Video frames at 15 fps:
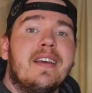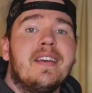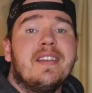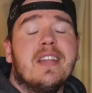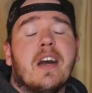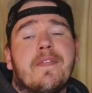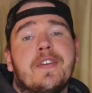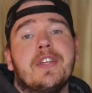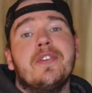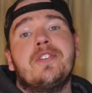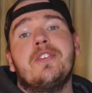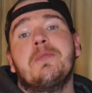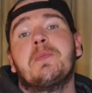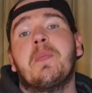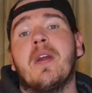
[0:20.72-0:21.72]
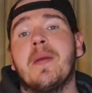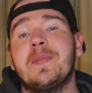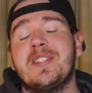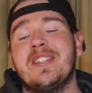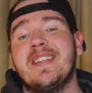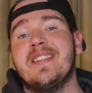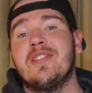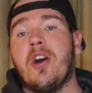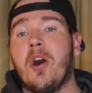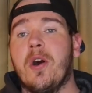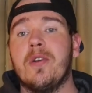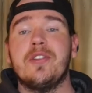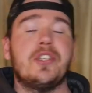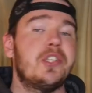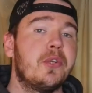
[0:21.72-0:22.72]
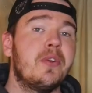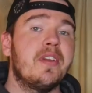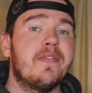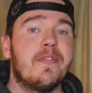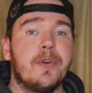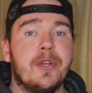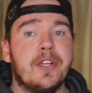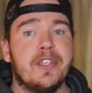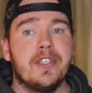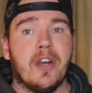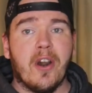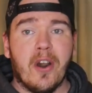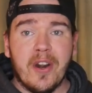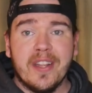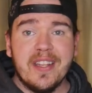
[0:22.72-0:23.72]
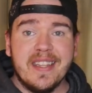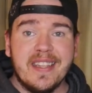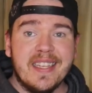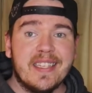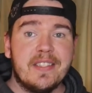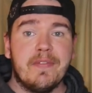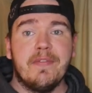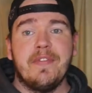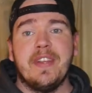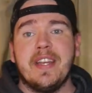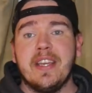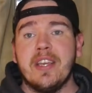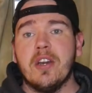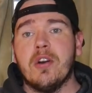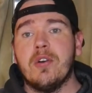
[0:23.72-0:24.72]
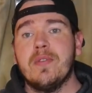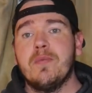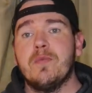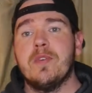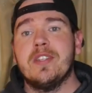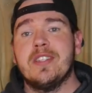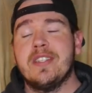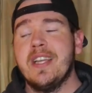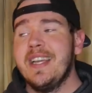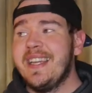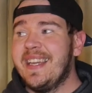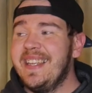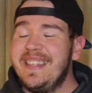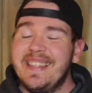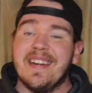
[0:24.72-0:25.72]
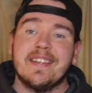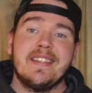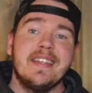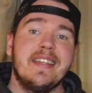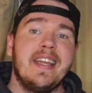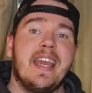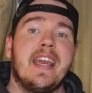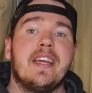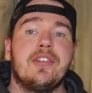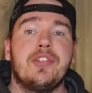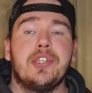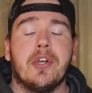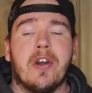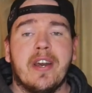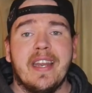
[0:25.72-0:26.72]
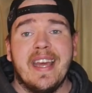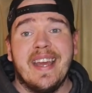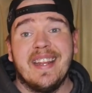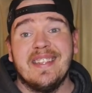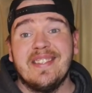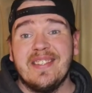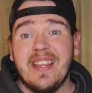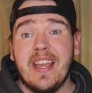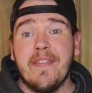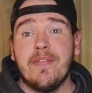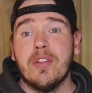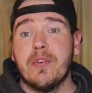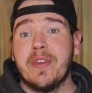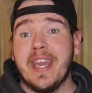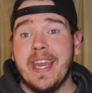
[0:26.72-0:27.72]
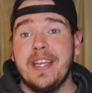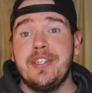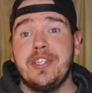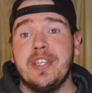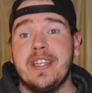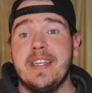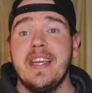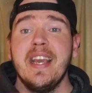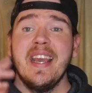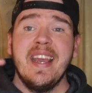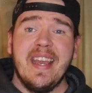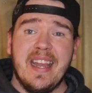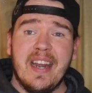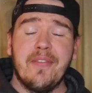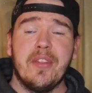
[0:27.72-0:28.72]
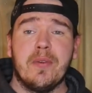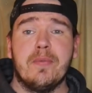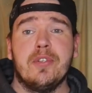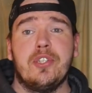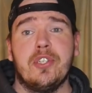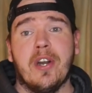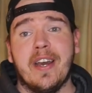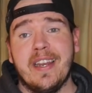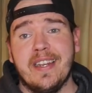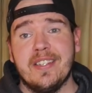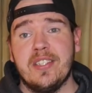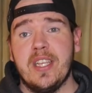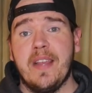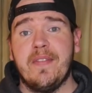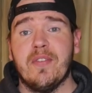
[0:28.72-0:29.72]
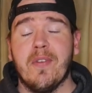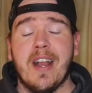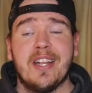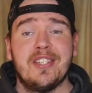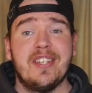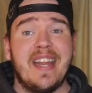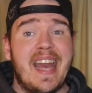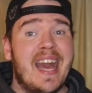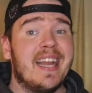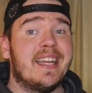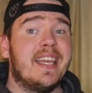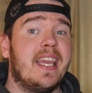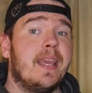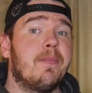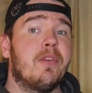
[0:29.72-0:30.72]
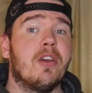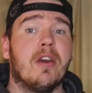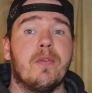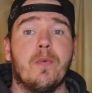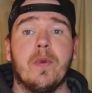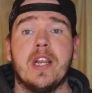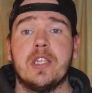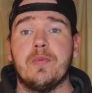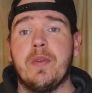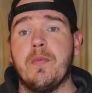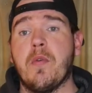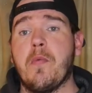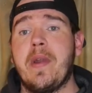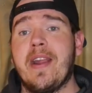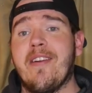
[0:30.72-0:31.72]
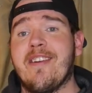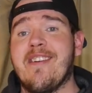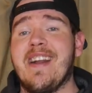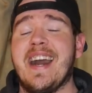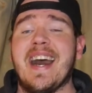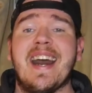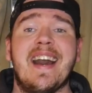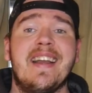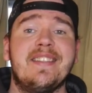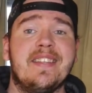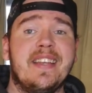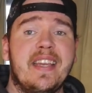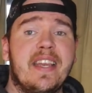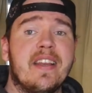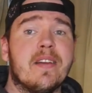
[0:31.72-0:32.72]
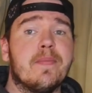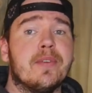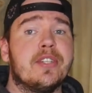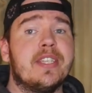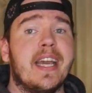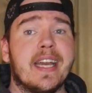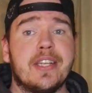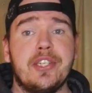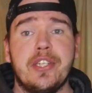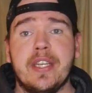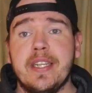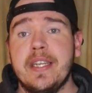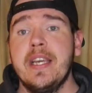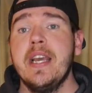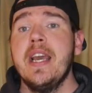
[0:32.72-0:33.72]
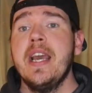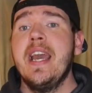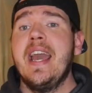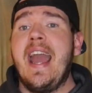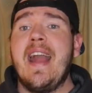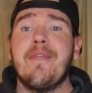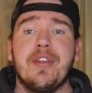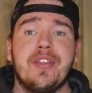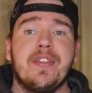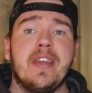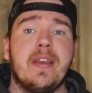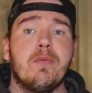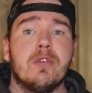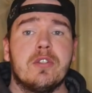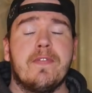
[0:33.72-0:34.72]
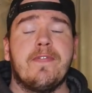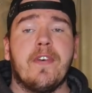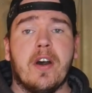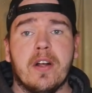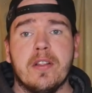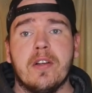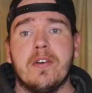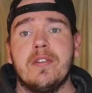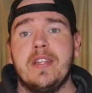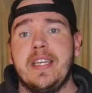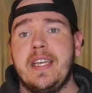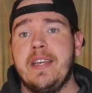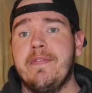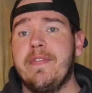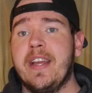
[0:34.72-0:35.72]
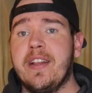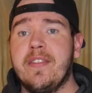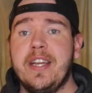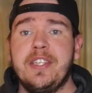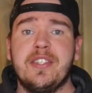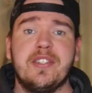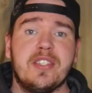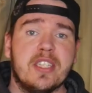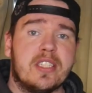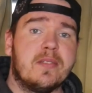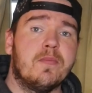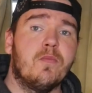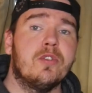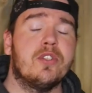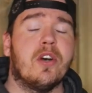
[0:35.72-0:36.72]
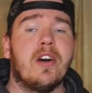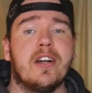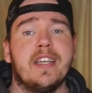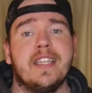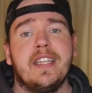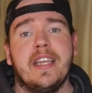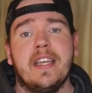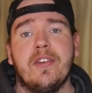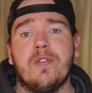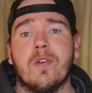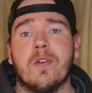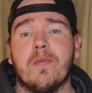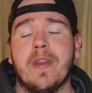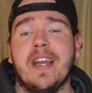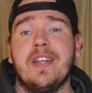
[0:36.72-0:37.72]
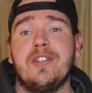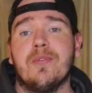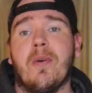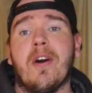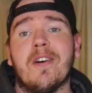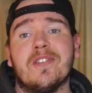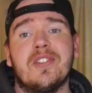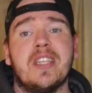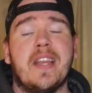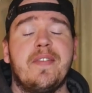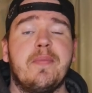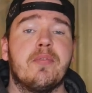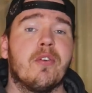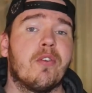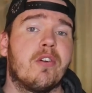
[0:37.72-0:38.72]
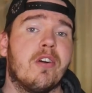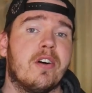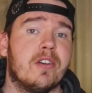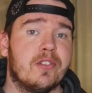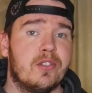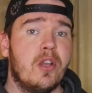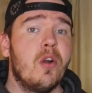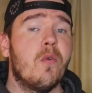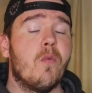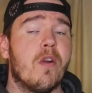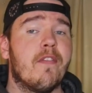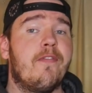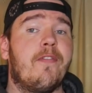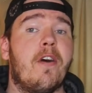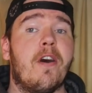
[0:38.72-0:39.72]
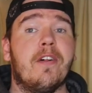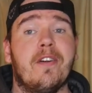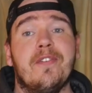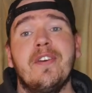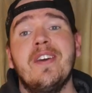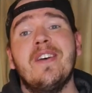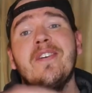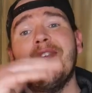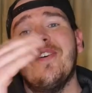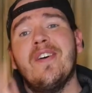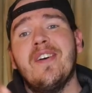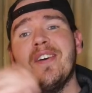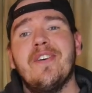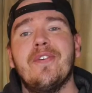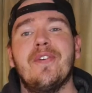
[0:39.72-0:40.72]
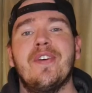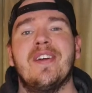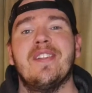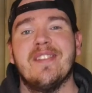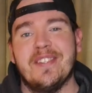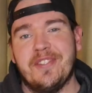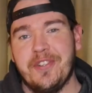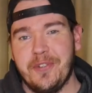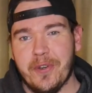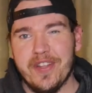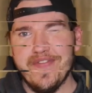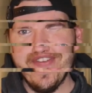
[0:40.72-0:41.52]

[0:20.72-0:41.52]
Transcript: Now for YouTube's purposes, all the shooting footage on this video was conducted and shot at a safe location and everything was shot in a safe direction at Cape Gunworks. We were wearing our eyes and ear protection everything was followed. The ventilation system was on in the indoor range, so all safety protocols were followed. Let's enjoy the